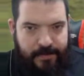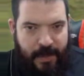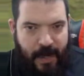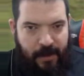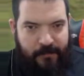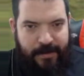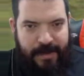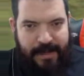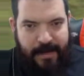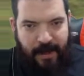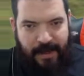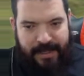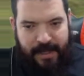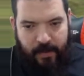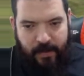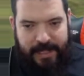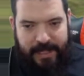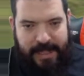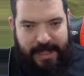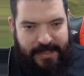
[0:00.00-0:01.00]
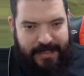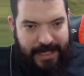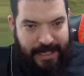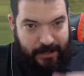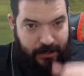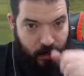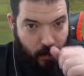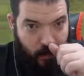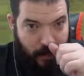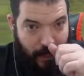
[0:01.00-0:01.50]
I really like it when he gets
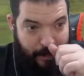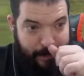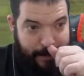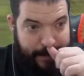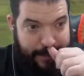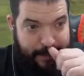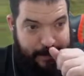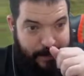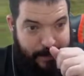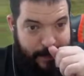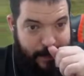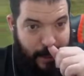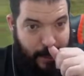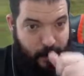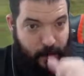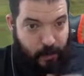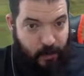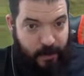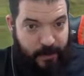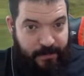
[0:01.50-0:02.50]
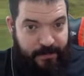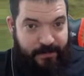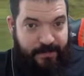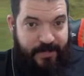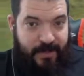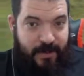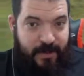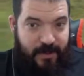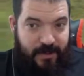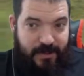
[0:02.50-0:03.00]
that taunt up and he's slowed,
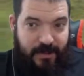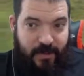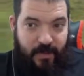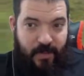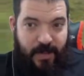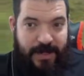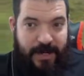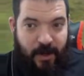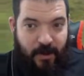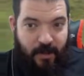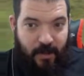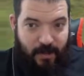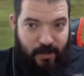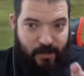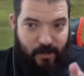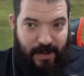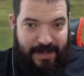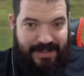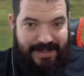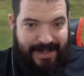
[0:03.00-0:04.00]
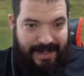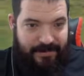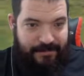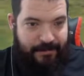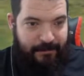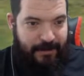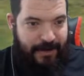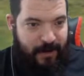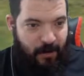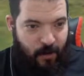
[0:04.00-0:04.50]
because we know we're safe
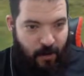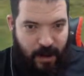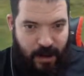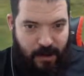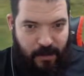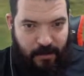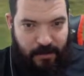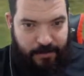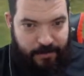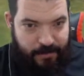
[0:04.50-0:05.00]
for a little while.